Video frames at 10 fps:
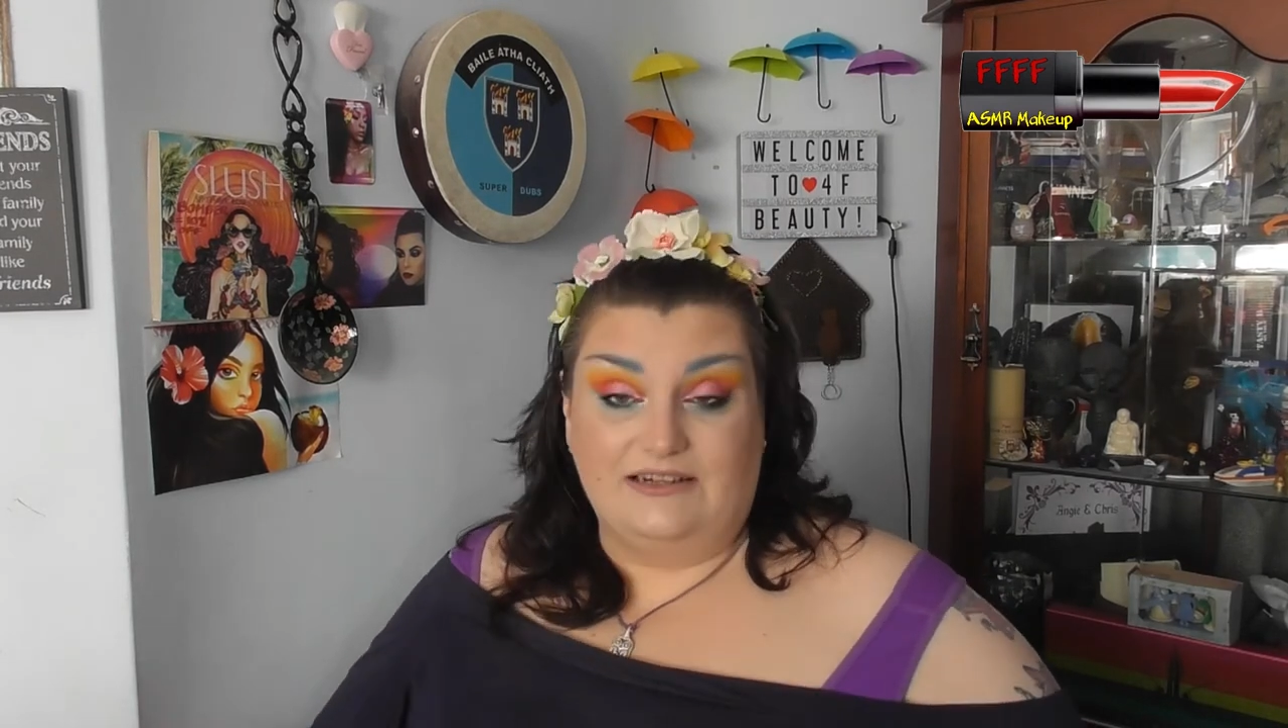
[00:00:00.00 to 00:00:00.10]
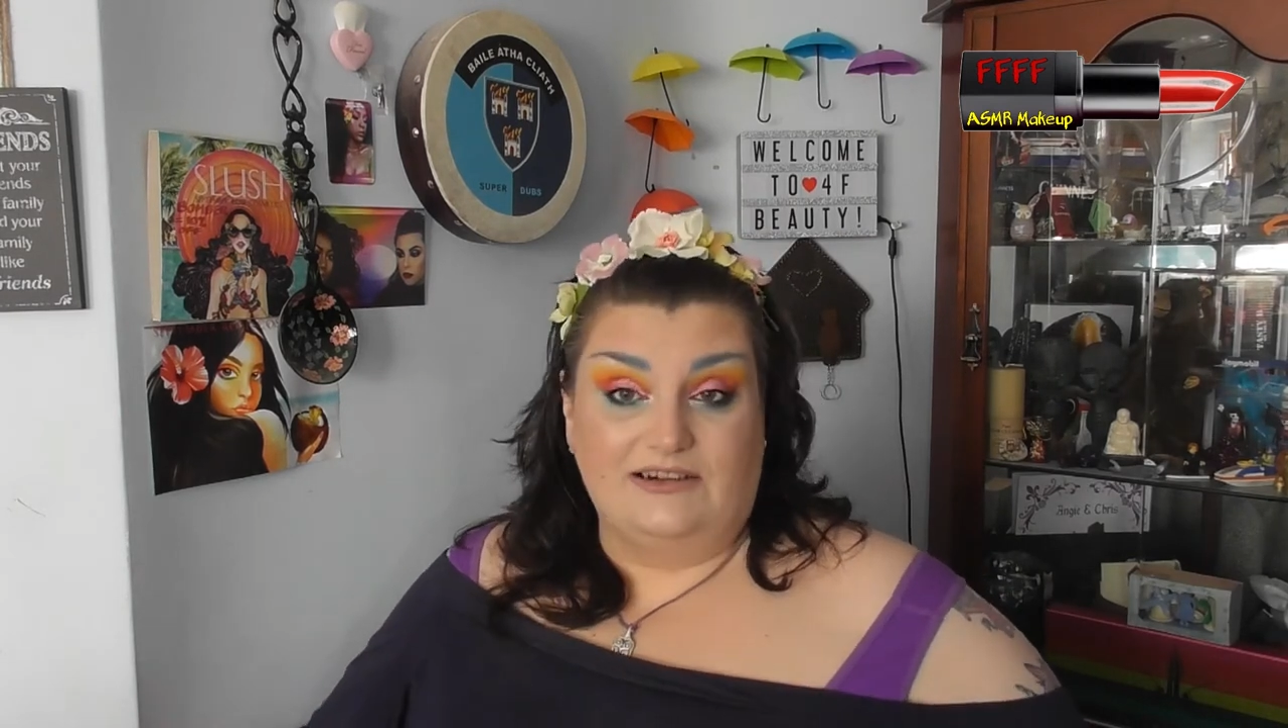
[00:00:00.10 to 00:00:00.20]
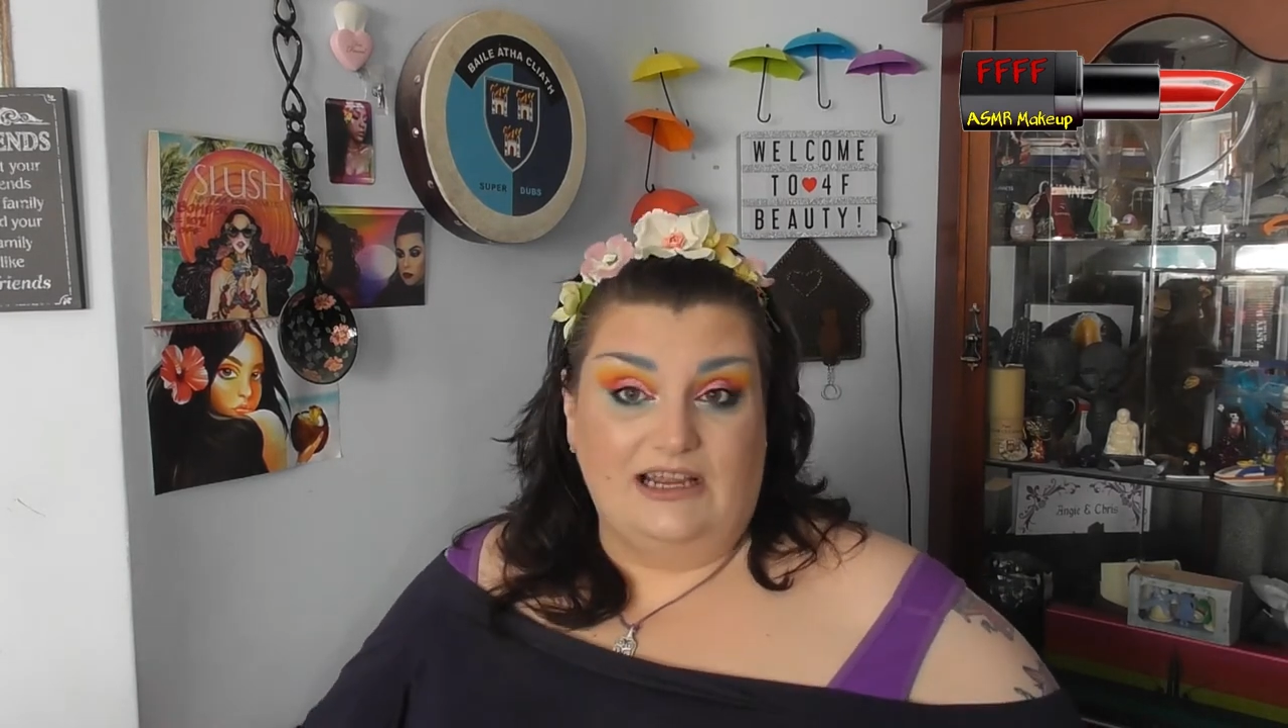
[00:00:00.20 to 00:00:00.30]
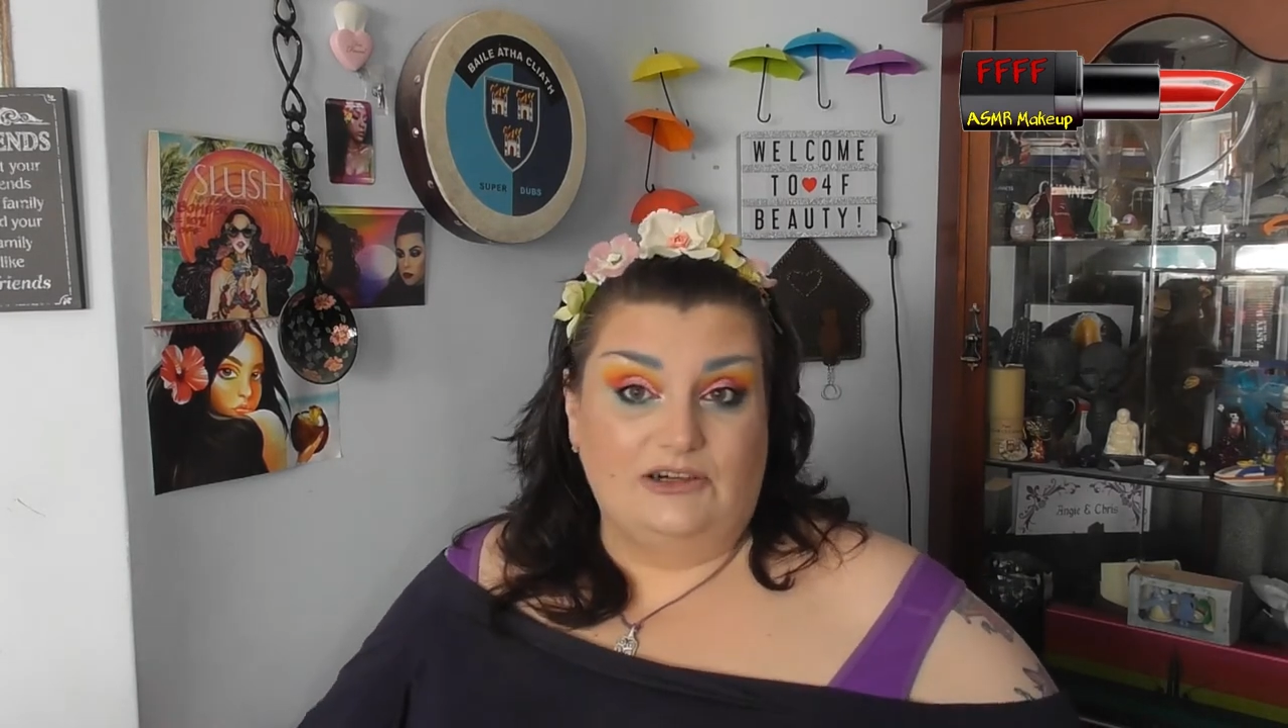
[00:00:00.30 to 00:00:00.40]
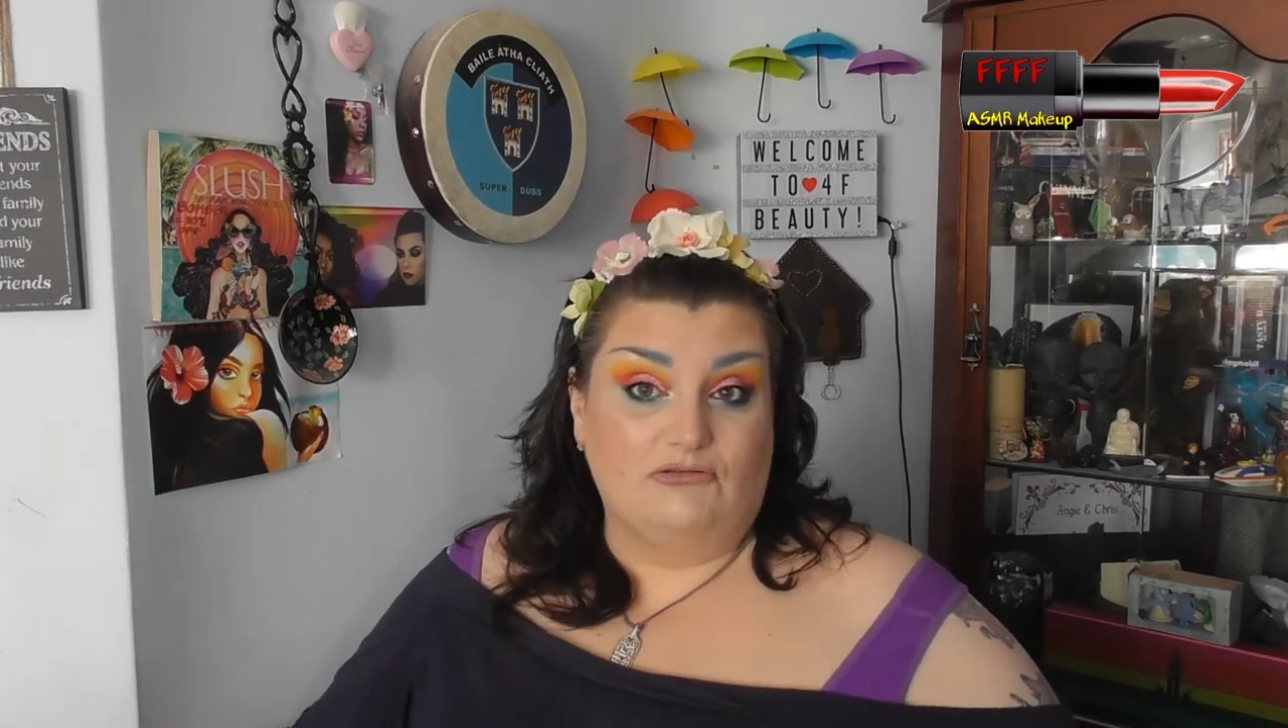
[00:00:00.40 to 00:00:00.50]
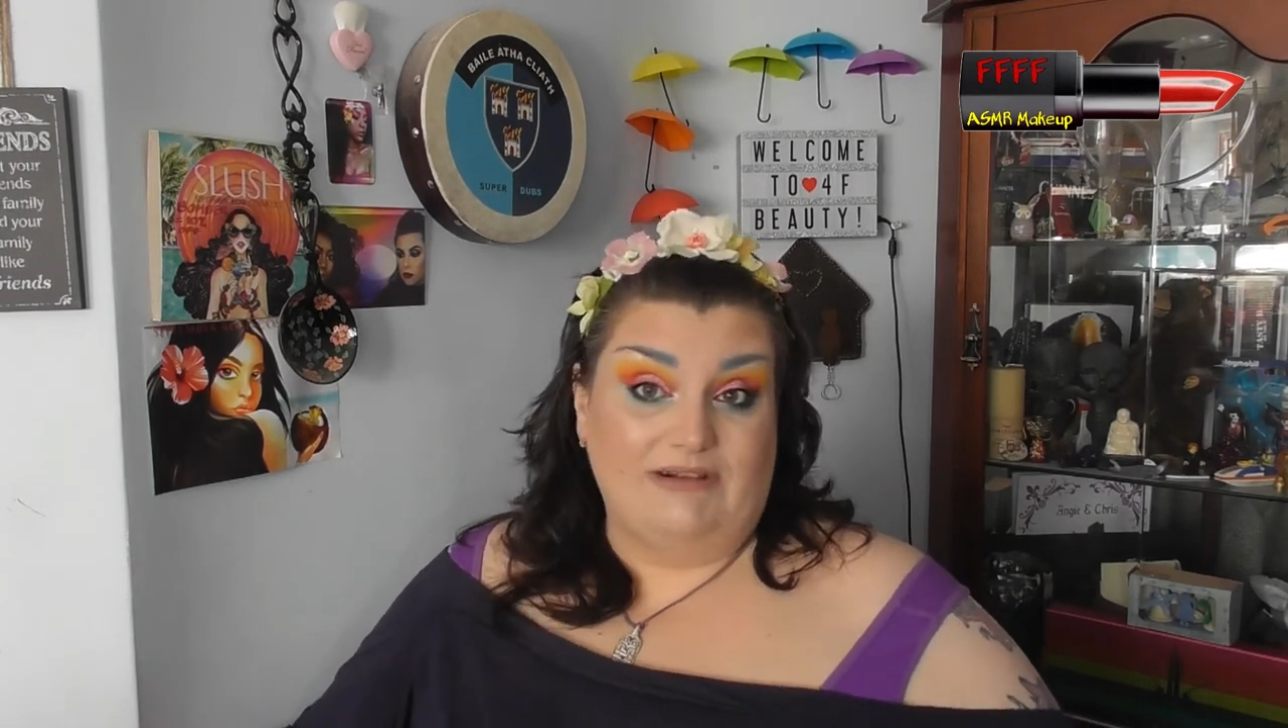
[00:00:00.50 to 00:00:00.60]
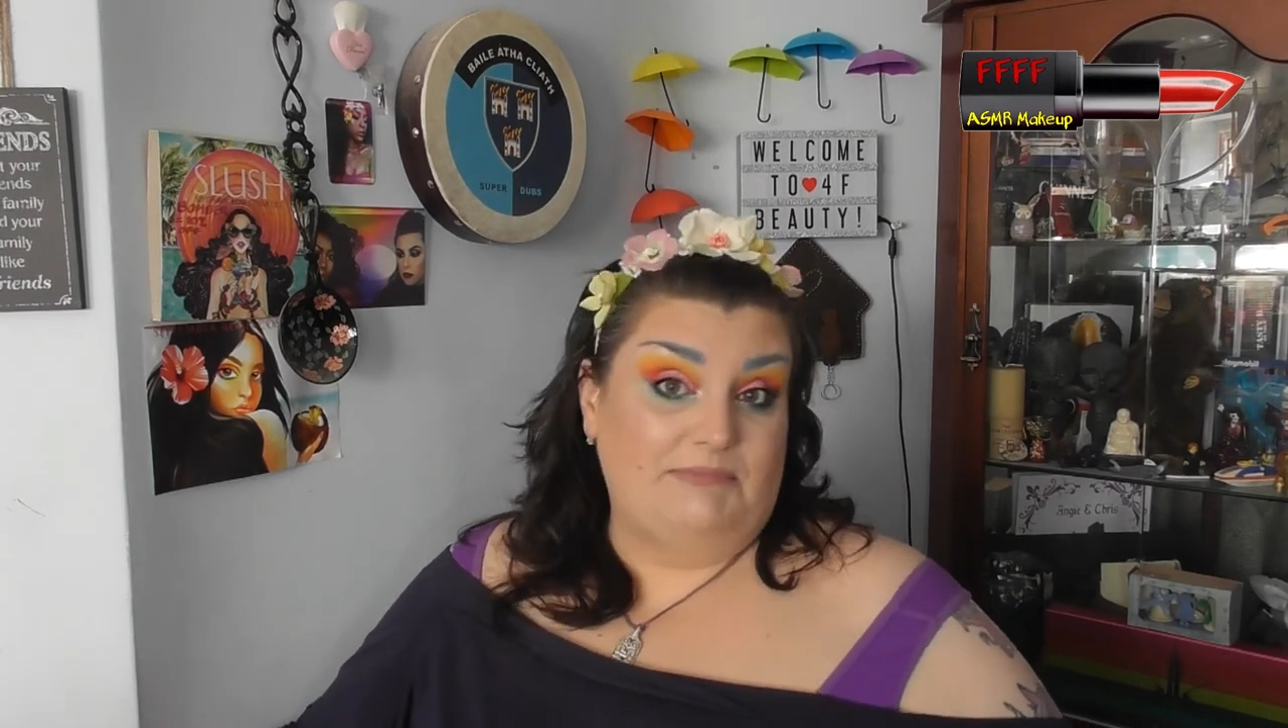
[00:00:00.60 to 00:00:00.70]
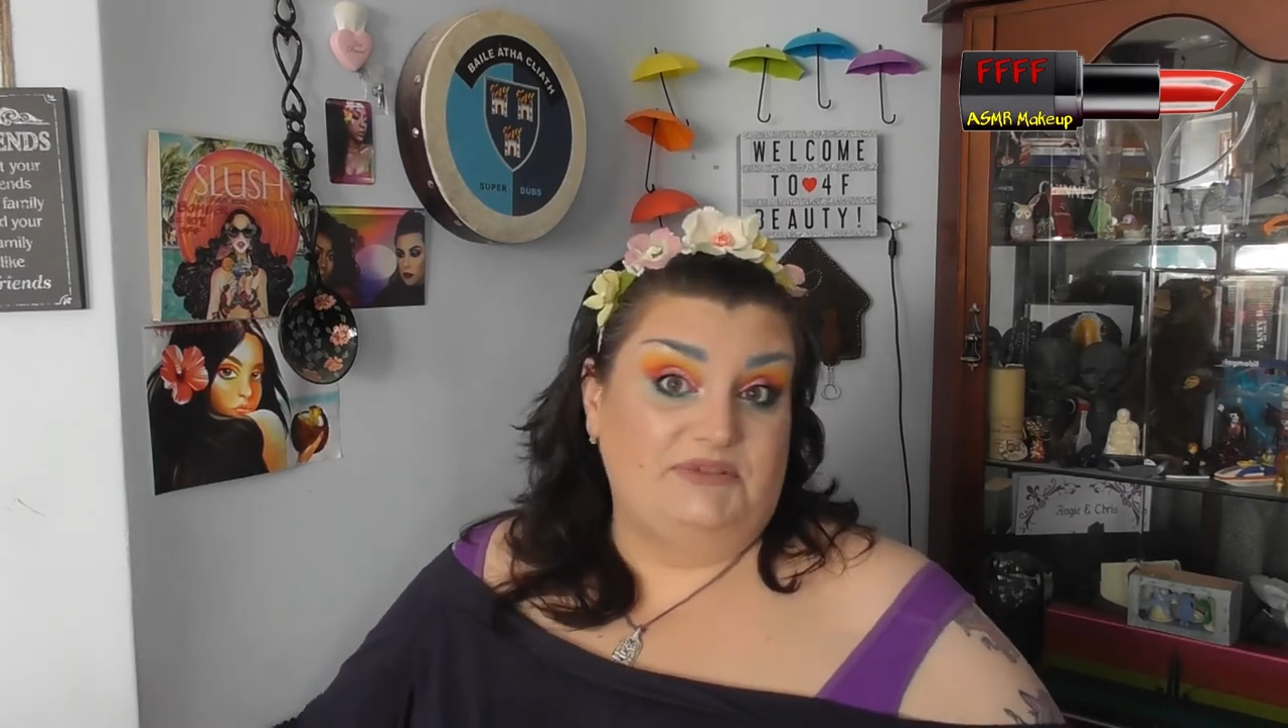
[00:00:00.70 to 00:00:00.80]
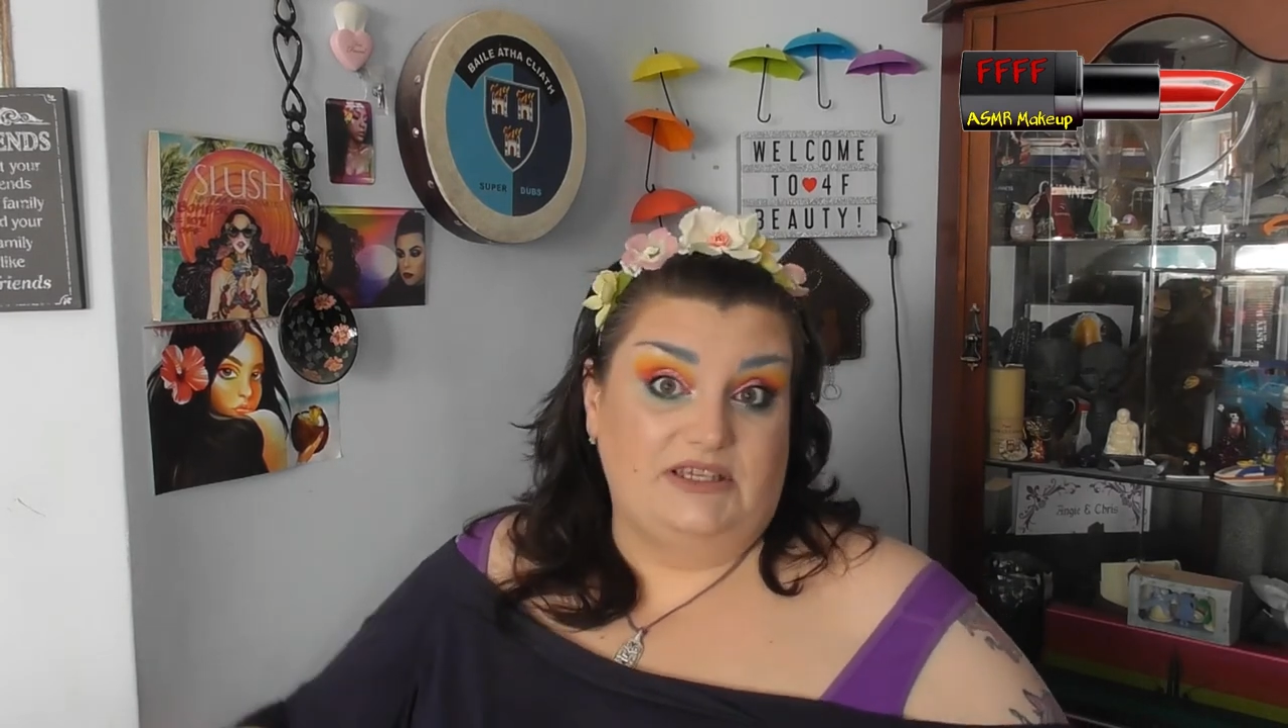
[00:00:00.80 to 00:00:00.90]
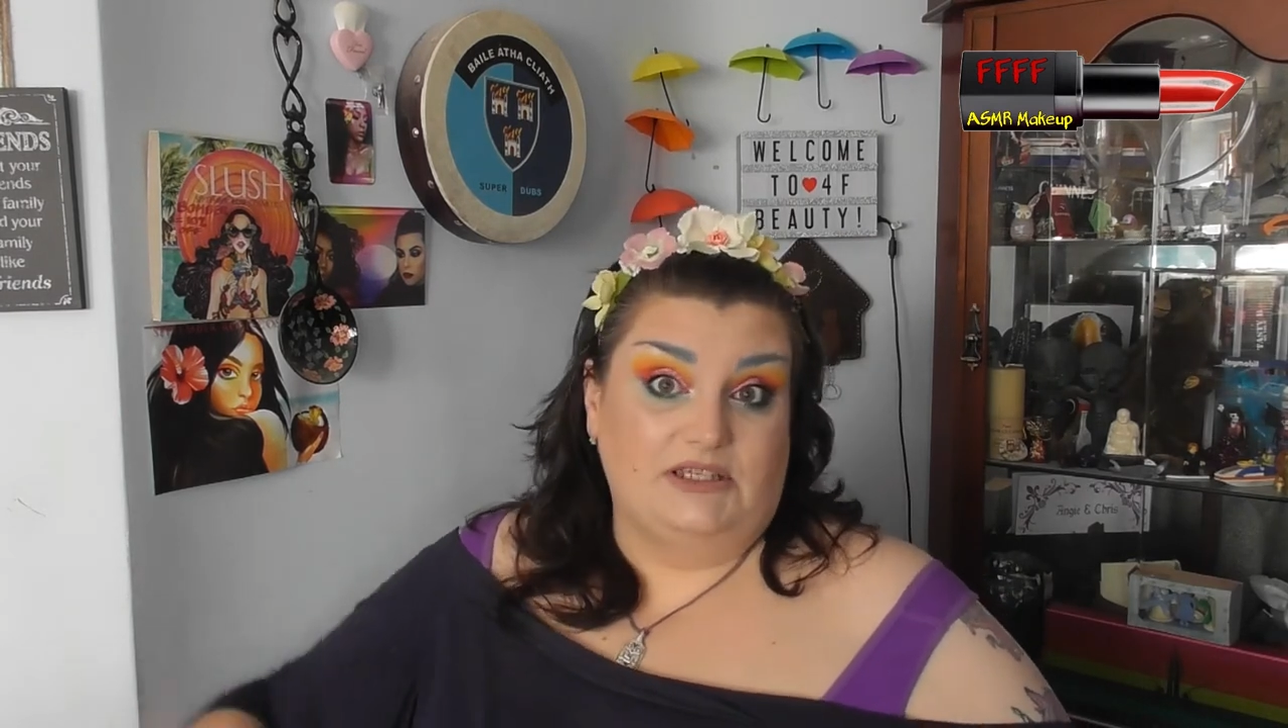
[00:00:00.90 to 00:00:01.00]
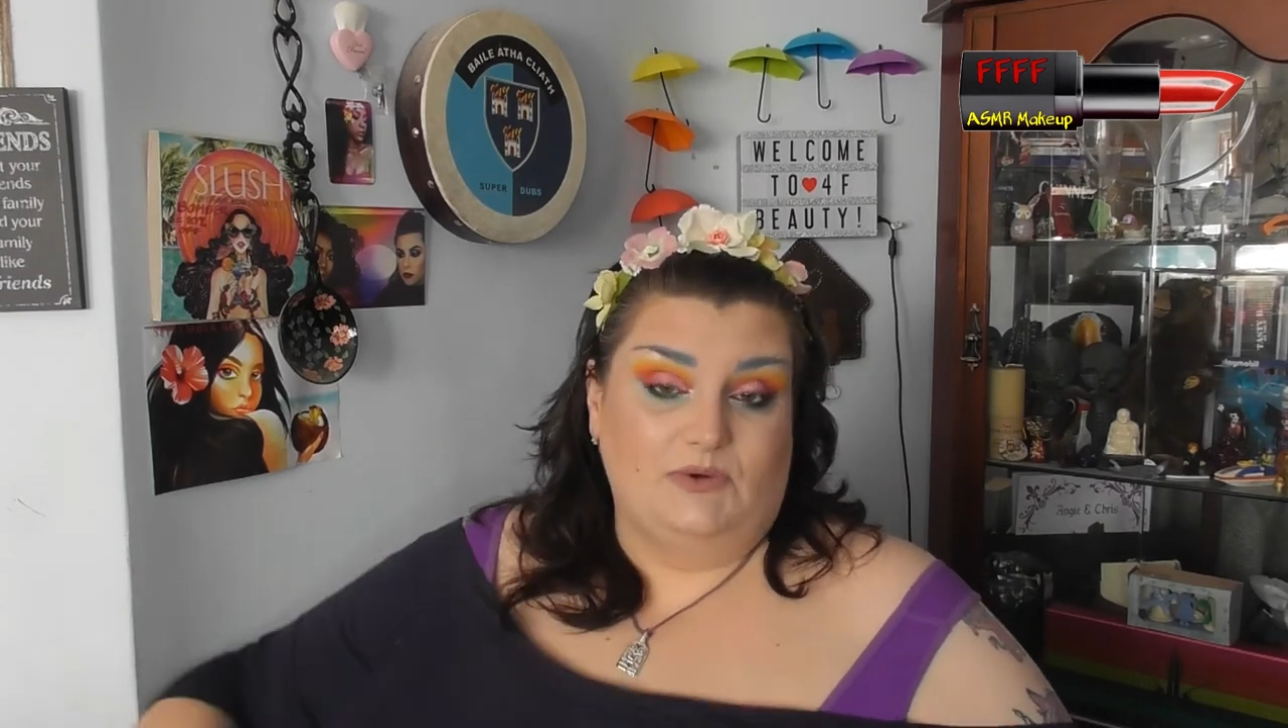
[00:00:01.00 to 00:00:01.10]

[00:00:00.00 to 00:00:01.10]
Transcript: and grabbed this